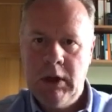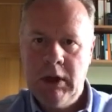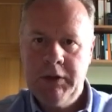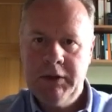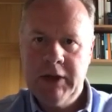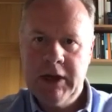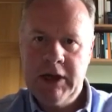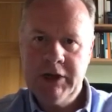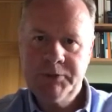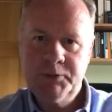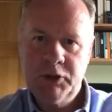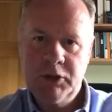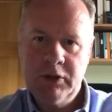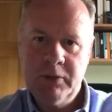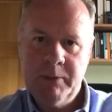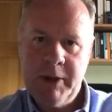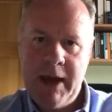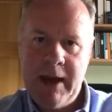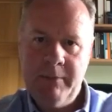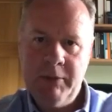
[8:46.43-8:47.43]
And the last book of
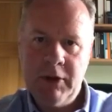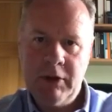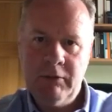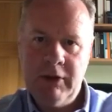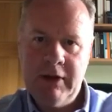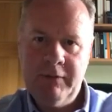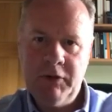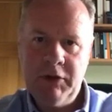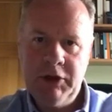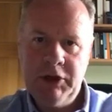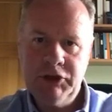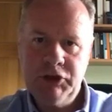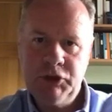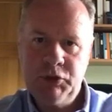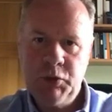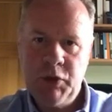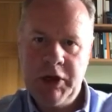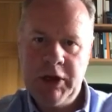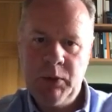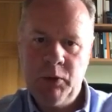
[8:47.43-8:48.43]
the Bible in Revelation
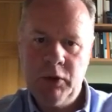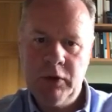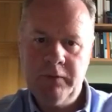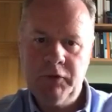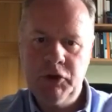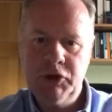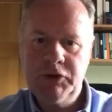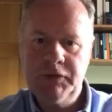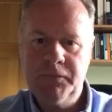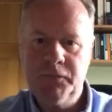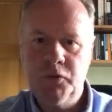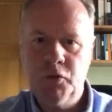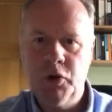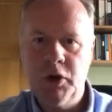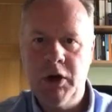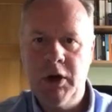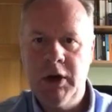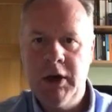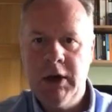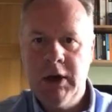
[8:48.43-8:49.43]
21 verse
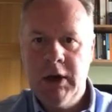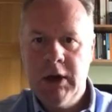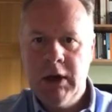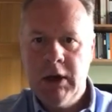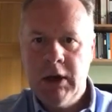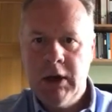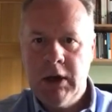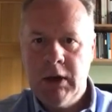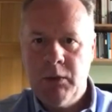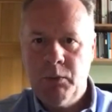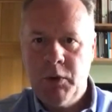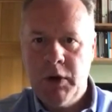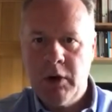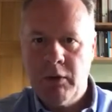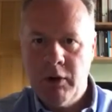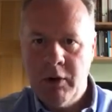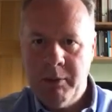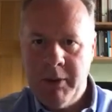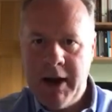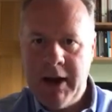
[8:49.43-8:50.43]
4, we
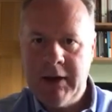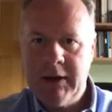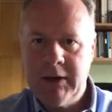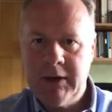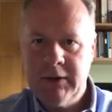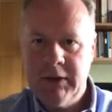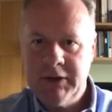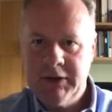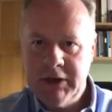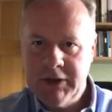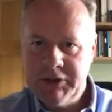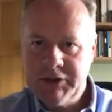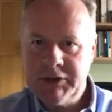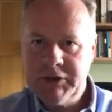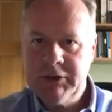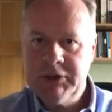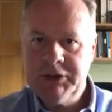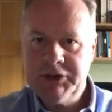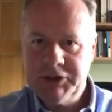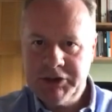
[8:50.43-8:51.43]
are reminded that
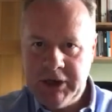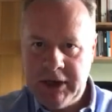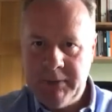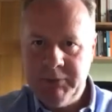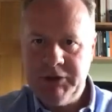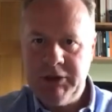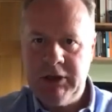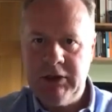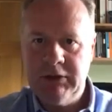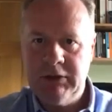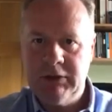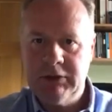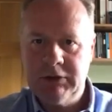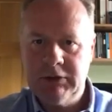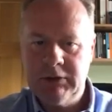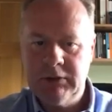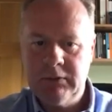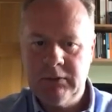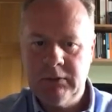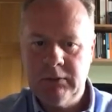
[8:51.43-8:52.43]
this same
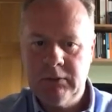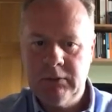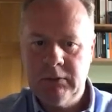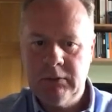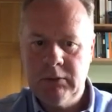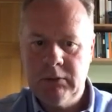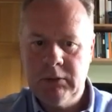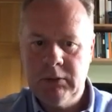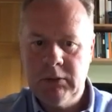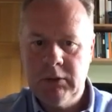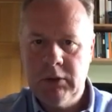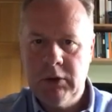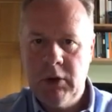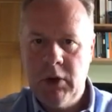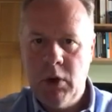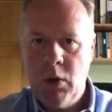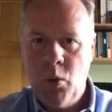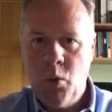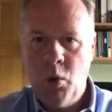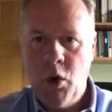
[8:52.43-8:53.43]
Jesus
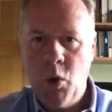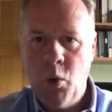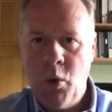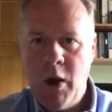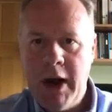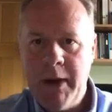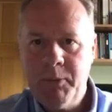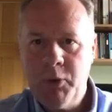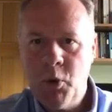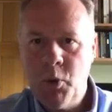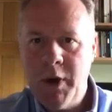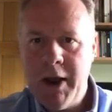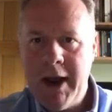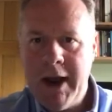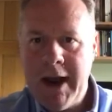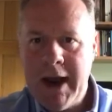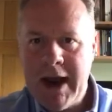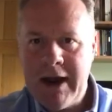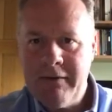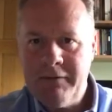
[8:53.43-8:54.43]
will wipe
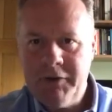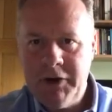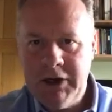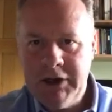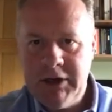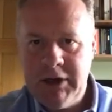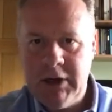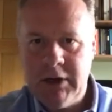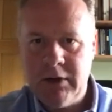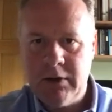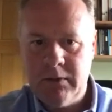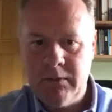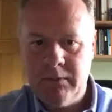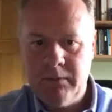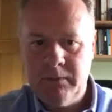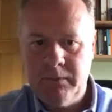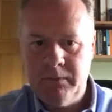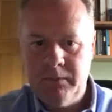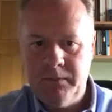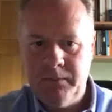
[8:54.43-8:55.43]
away every tear
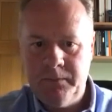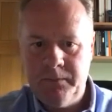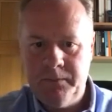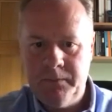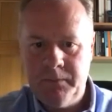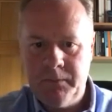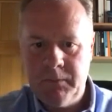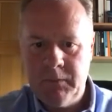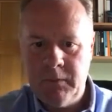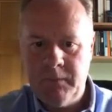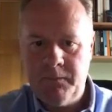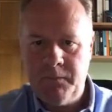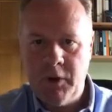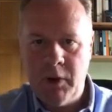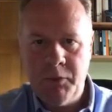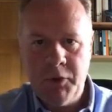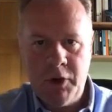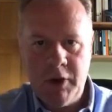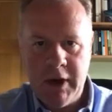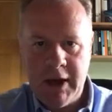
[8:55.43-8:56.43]

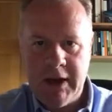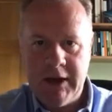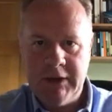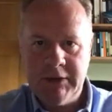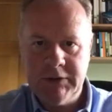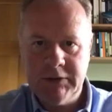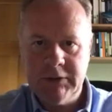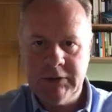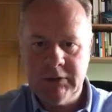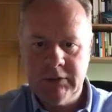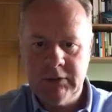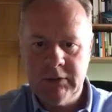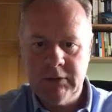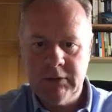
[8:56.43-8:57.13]
from their eyes,